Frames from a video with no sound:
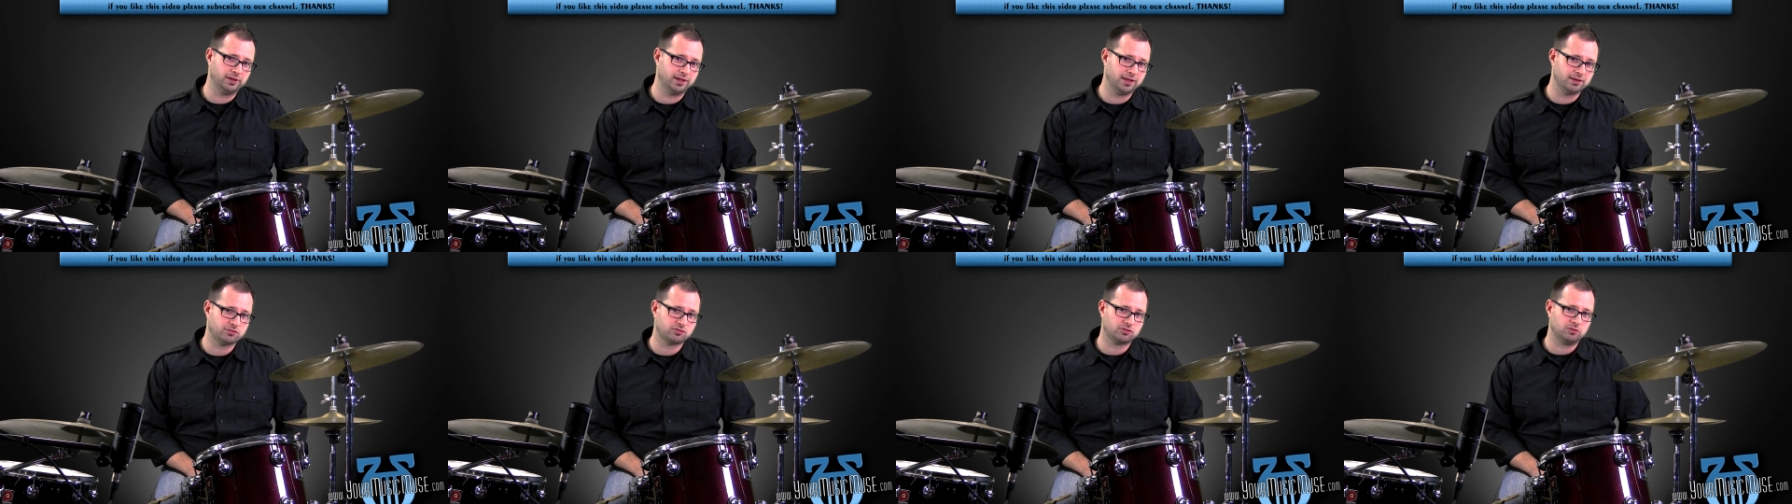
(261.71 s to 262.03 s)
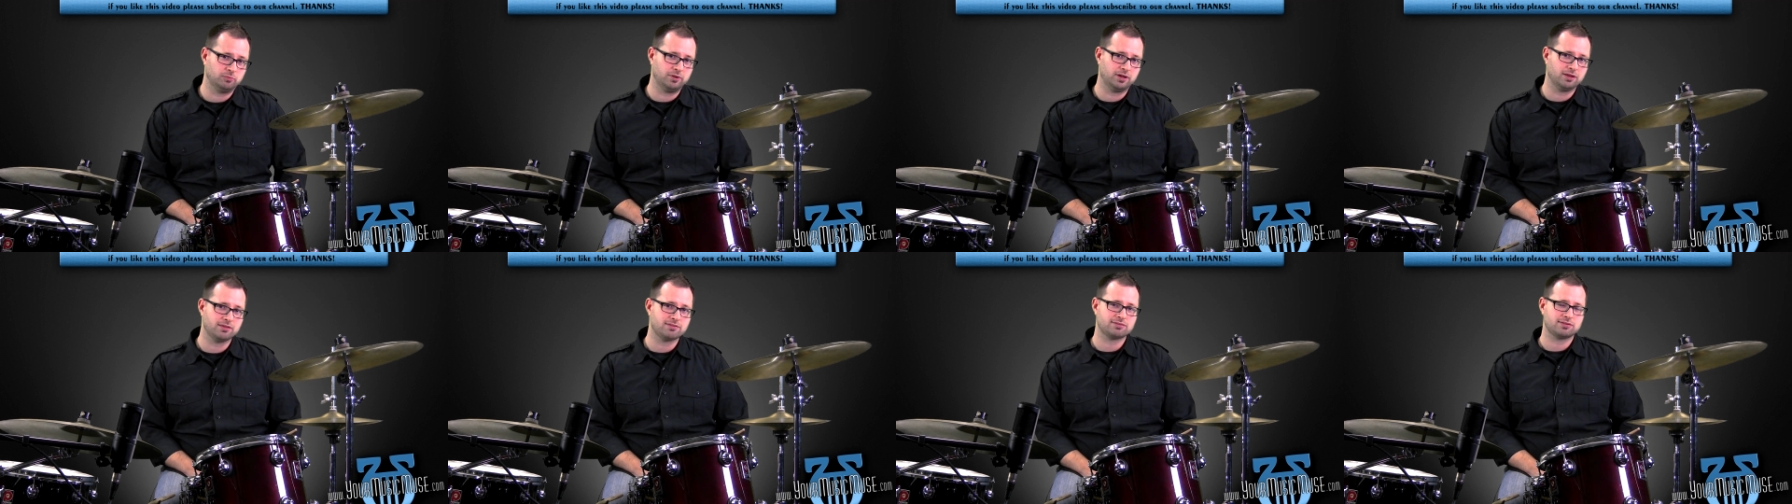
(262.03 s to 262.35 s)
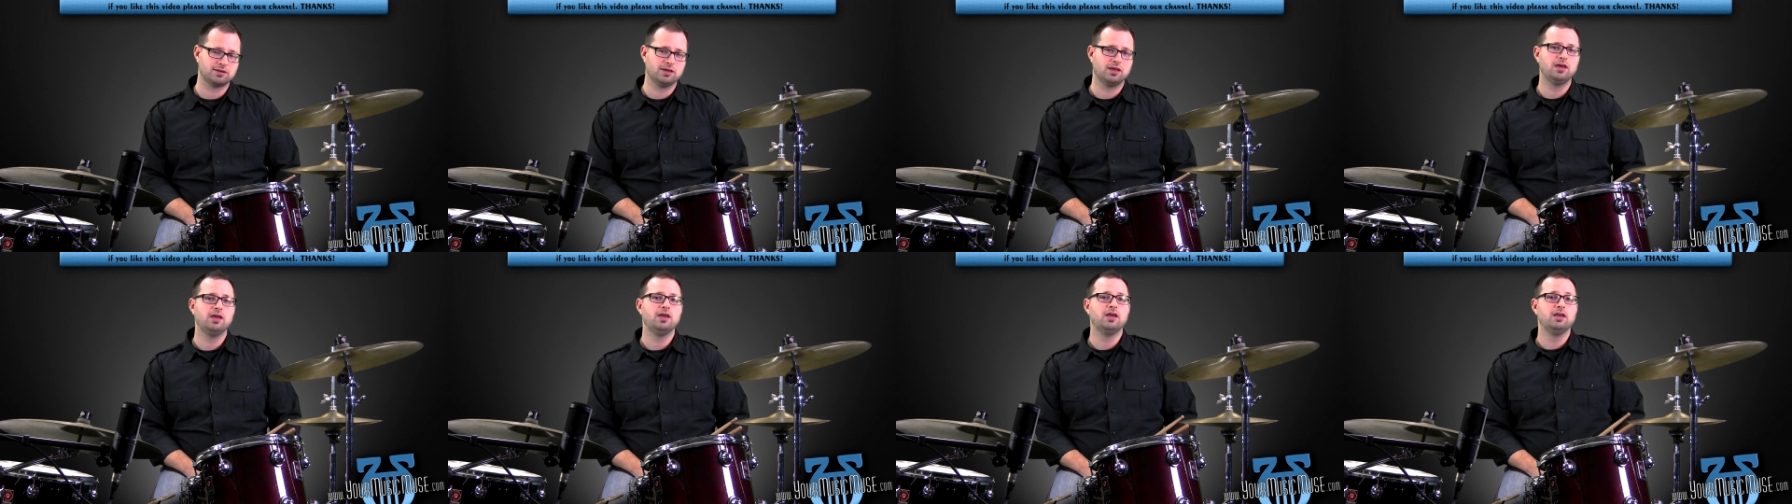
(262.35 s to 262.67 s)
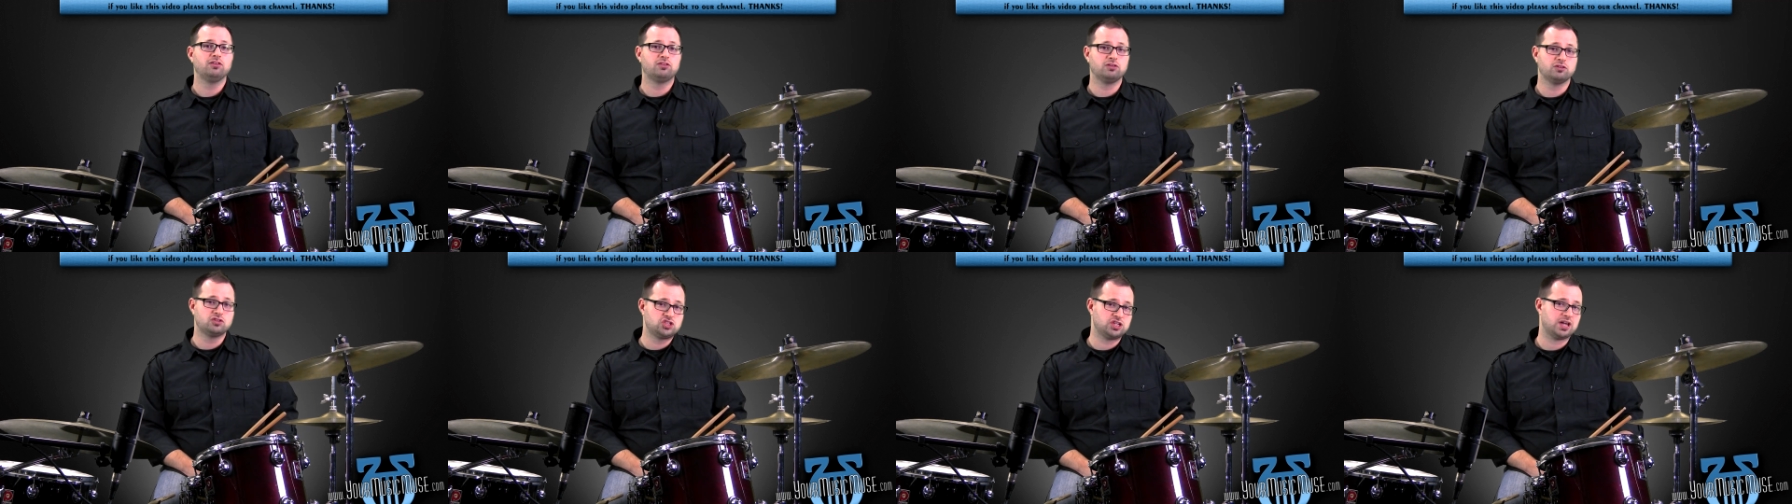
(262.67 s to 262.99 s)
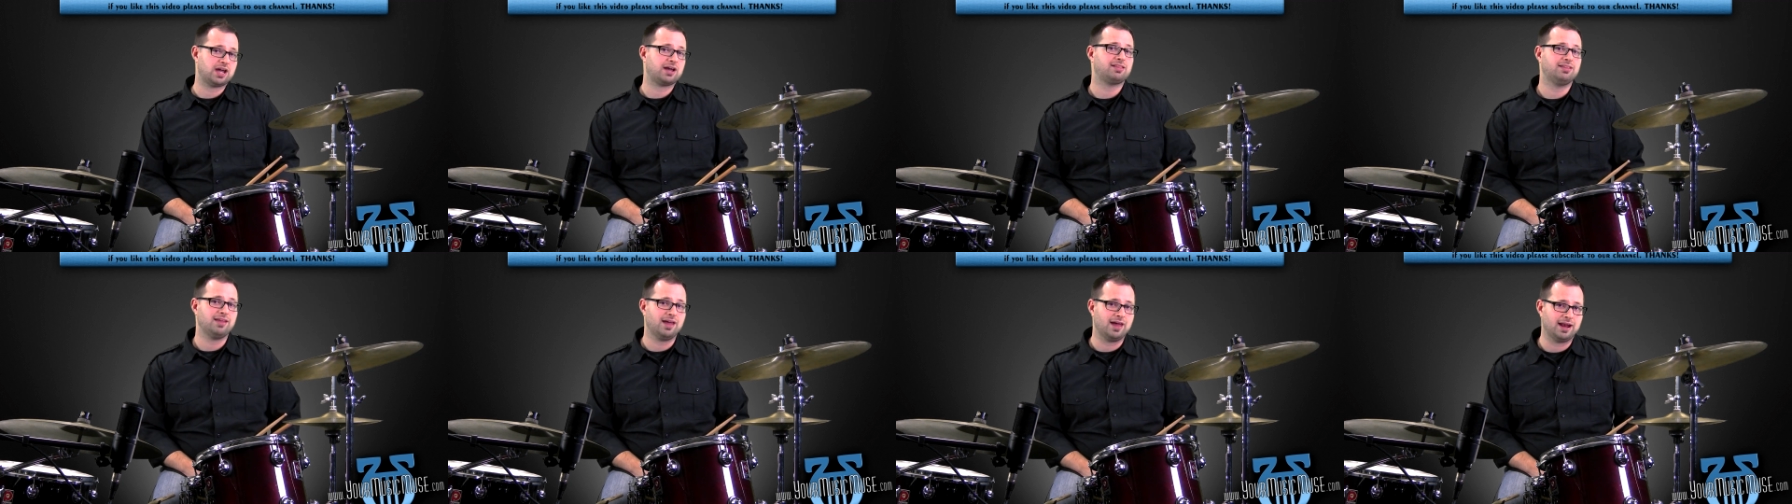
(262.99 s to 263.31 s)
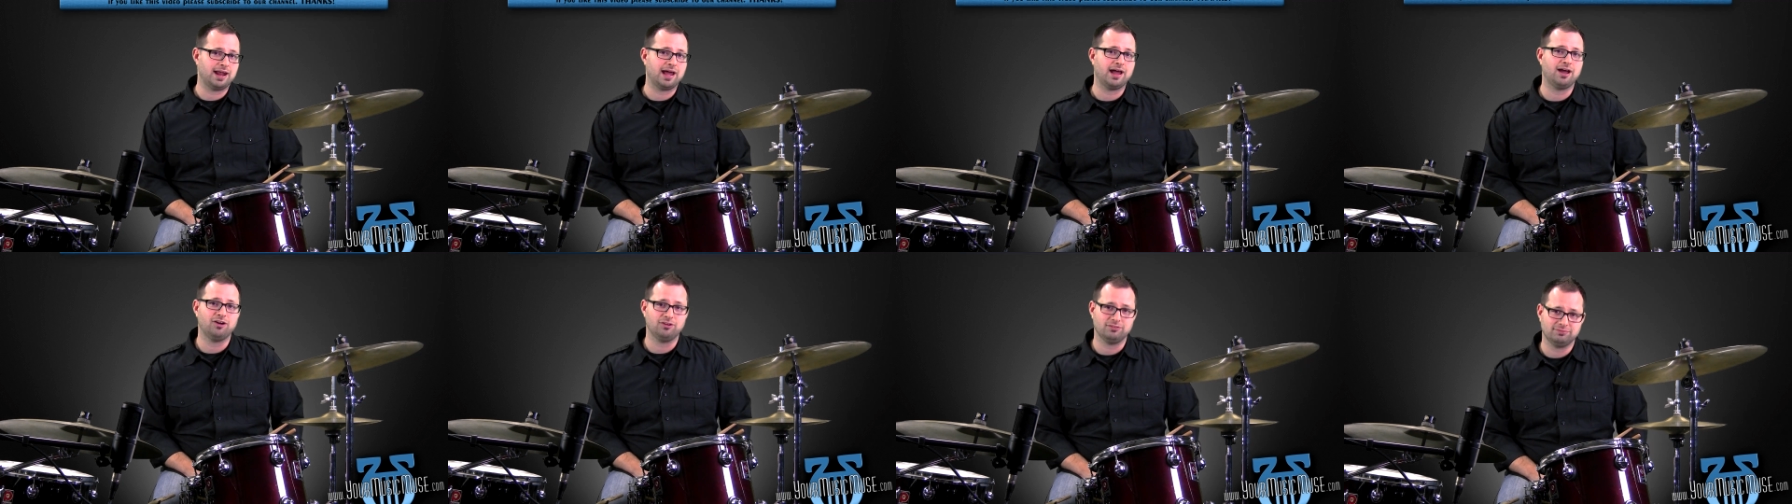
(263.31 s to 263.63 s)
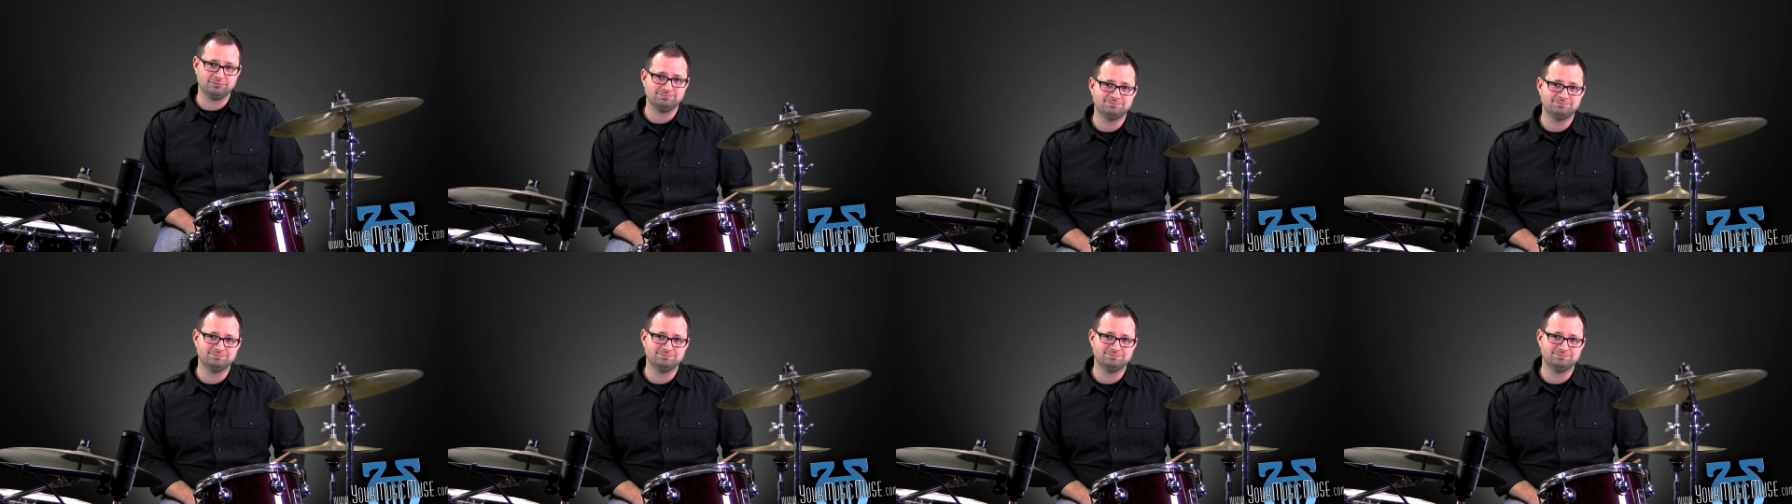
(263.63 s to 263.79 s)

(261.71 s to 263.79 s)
instruments. So check that out.